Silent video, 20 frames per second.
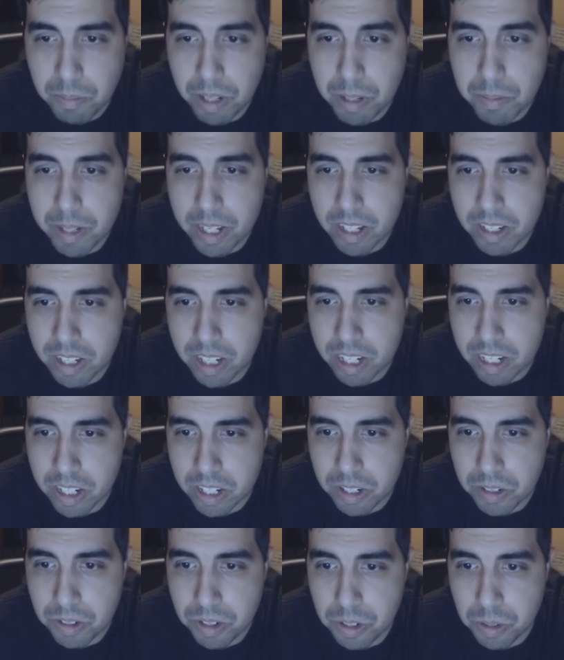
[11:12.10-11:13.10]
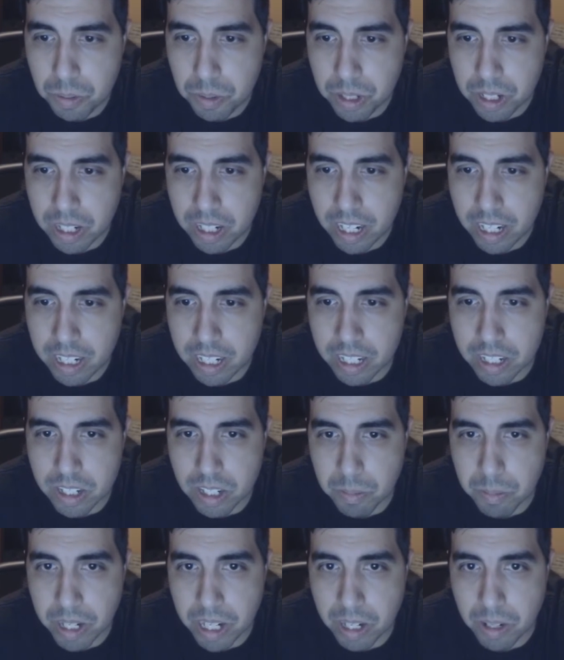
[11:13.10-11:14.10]
Maybe he sensed you two were connected
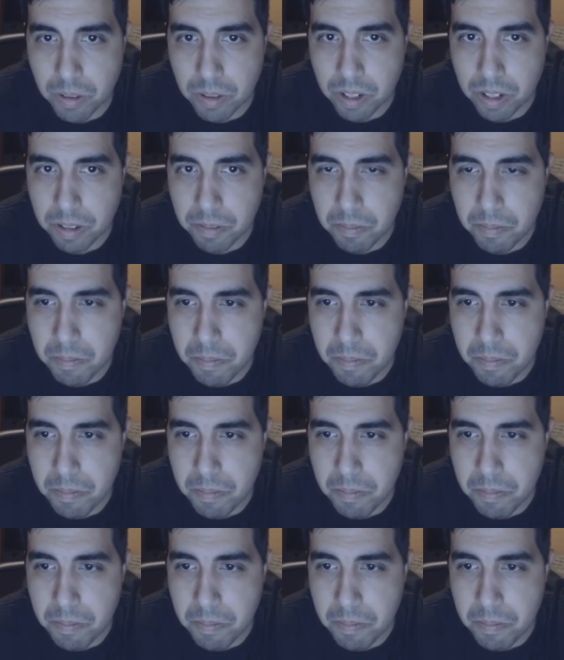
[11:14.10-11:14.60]
somehow.